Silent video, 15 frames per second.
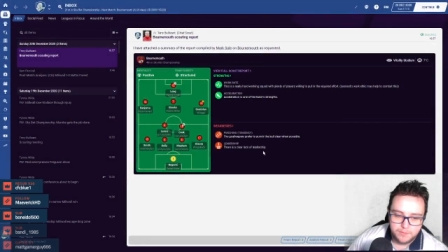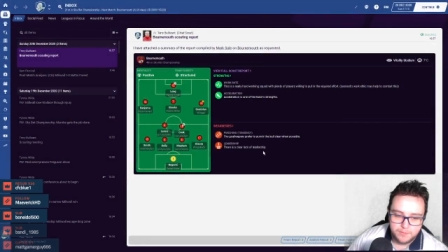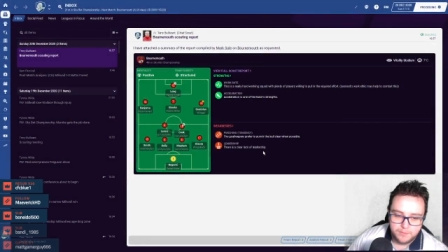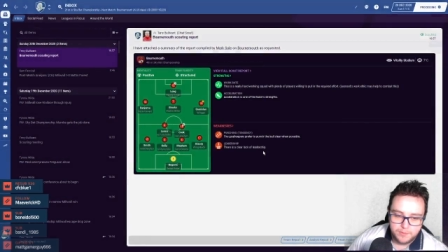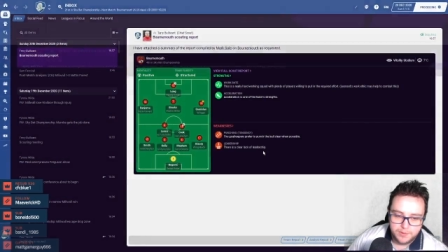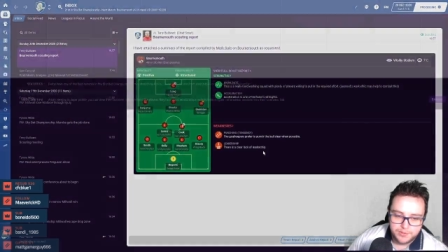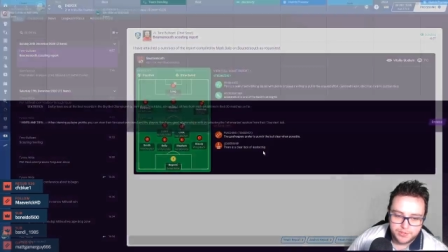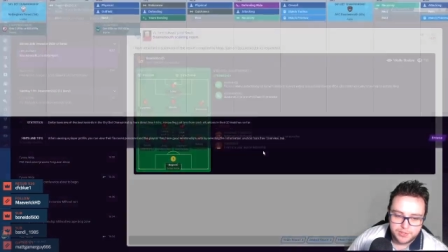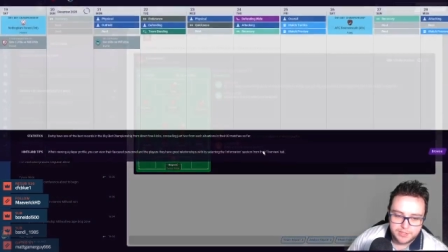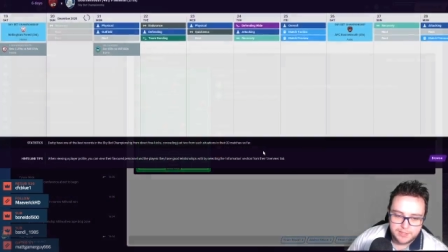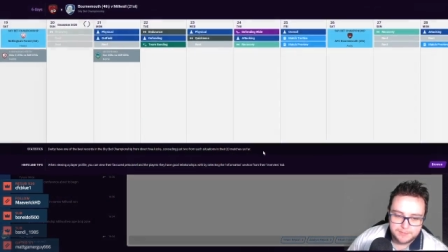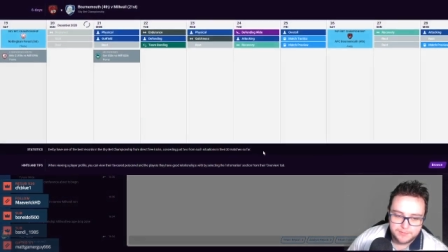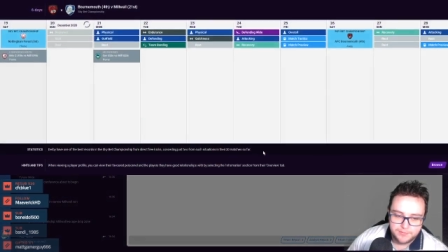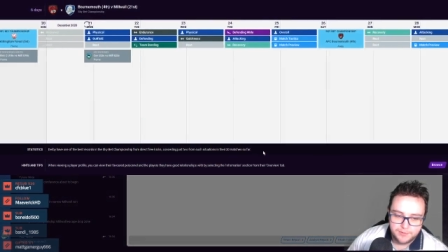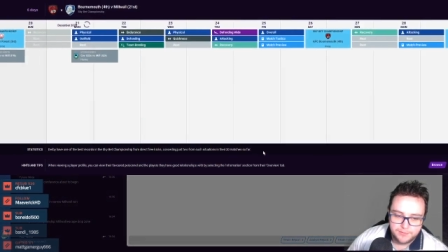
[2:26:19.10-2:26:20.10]
What's your
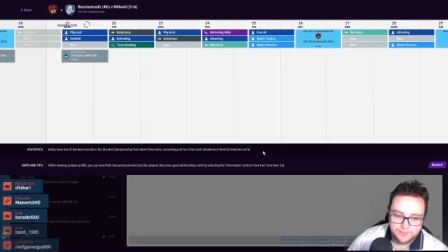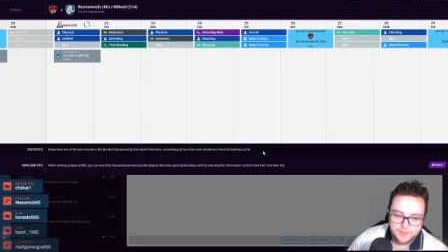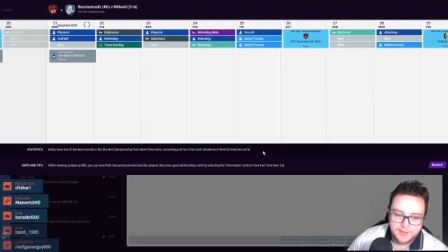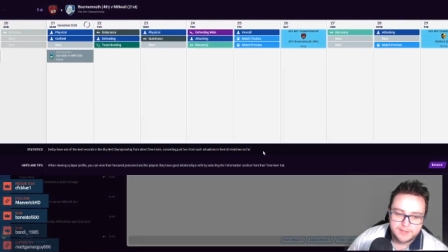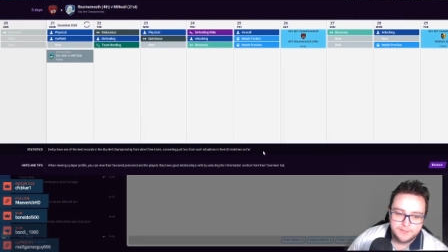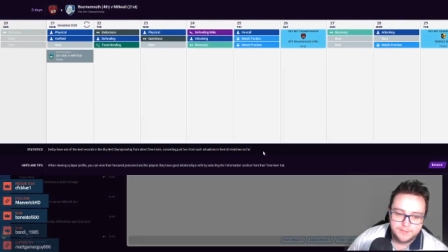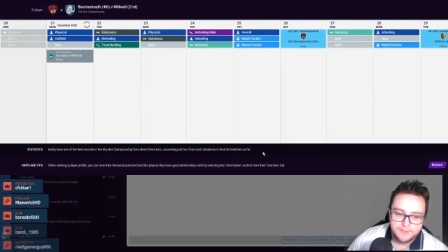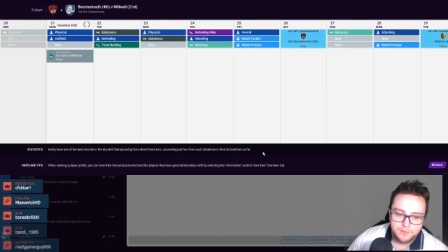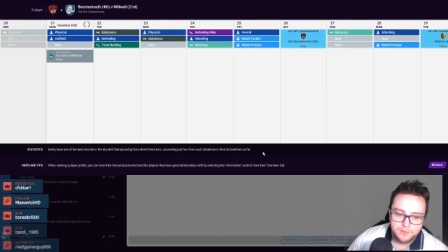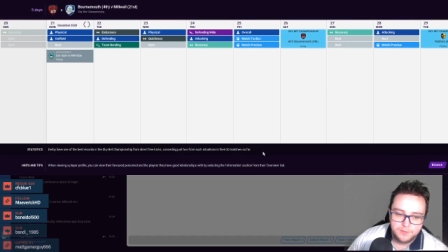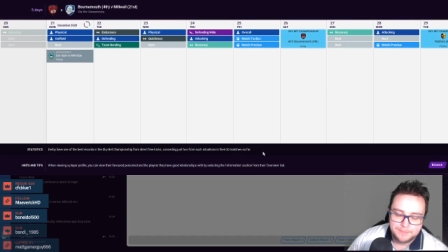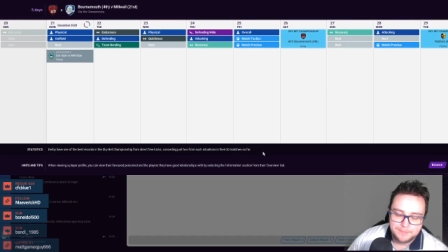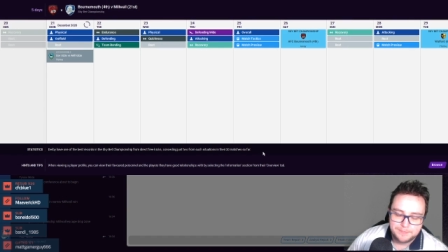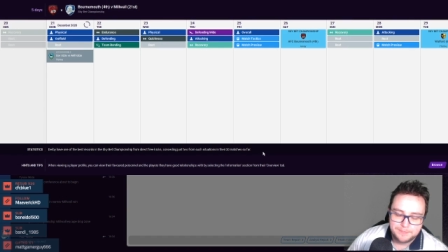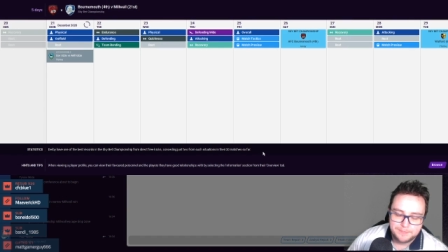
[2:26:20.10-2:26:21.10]
tips for effective
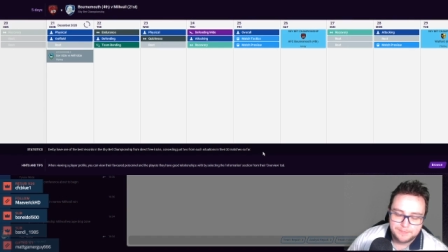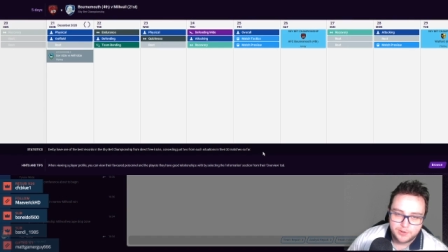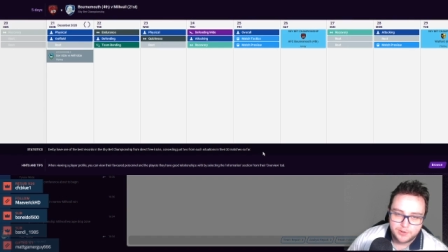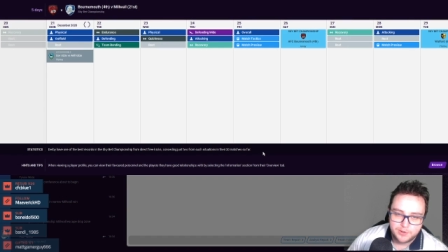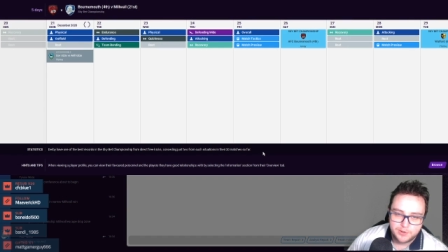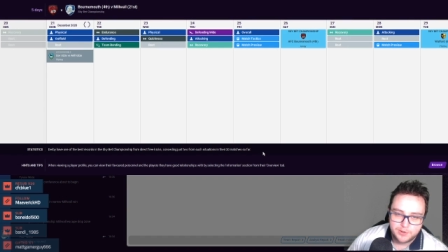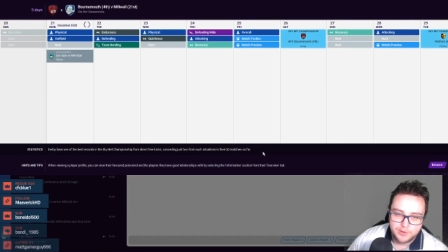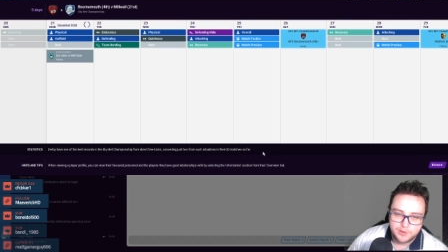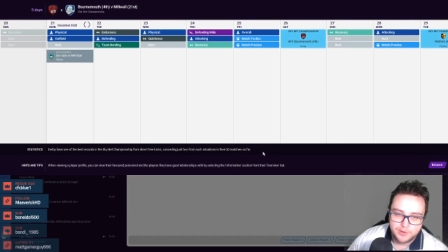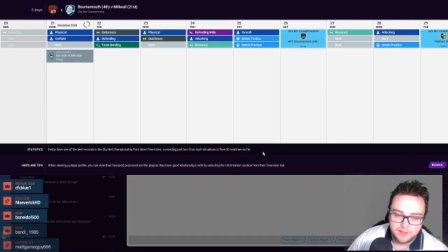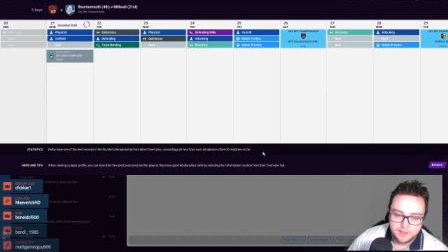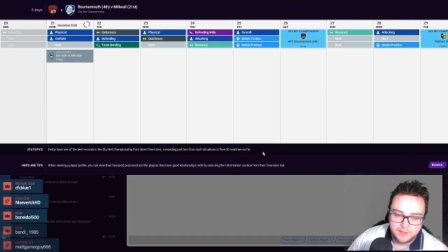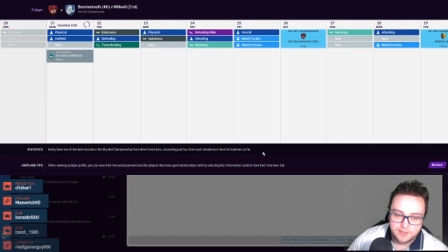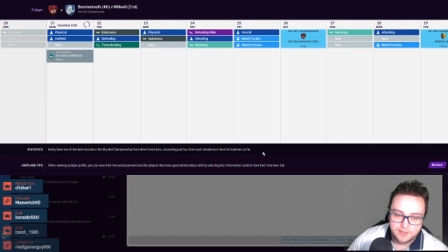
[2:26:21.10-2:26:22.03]
overlap crossing?